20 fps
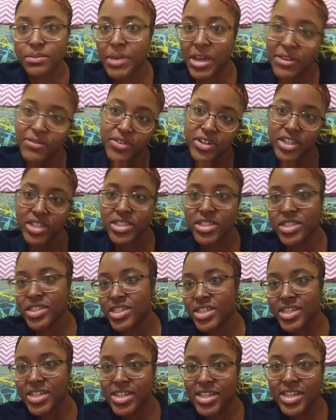pay for this?
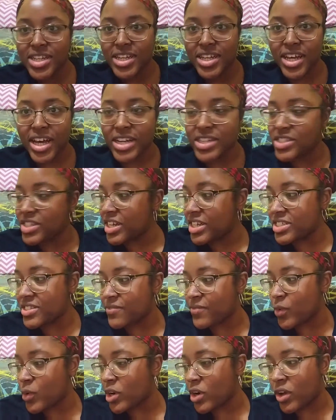How'd you guys
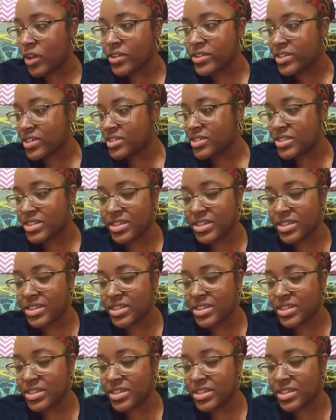afford all this?